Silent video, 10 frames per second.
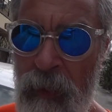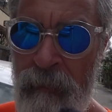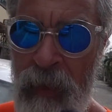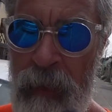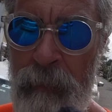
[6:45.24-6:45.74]

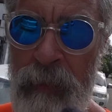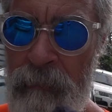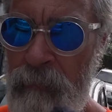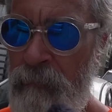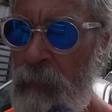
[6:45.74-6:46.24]

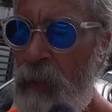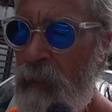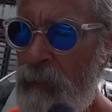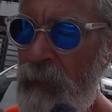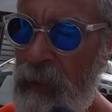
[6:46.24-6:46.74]
Vitamin
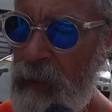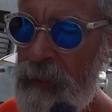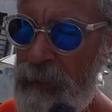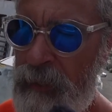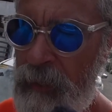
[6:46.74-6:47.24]
milk for the
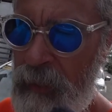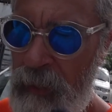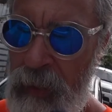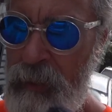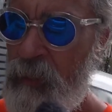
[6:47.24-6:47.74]
kids, and
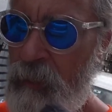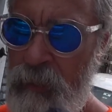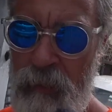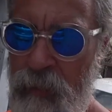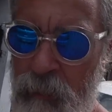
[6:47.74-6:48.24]
then I told
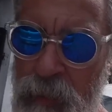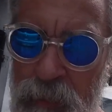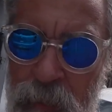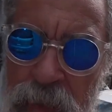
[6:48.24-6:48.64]
that we